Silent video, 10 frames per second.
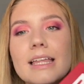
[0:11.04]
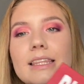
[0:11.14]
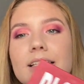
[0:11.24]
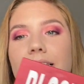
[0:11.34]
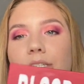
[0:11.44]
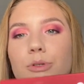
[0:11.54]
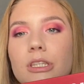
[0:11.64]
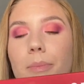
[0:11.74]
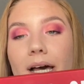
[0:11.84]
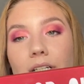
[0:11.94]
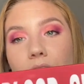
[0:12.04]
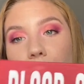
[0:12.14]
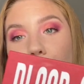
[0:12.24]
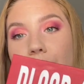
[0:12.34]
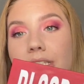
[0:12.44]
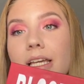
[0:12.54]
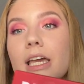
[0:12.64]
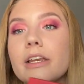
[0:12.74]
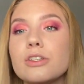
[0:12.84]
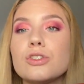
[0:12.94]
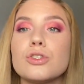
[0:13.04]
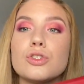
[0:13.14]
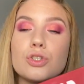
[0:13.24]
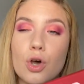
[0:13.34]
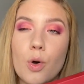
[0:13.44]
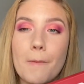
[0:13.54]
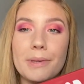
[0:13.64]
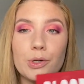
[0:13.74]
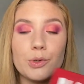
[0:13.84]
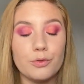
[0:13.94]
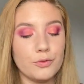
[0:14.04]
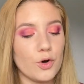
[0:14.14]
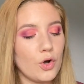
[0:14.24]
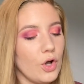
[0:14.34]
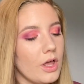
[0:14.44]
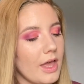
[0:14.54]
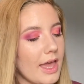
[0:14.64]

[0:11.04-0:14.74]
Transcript: This is what the palette looks like. It is so beautiful.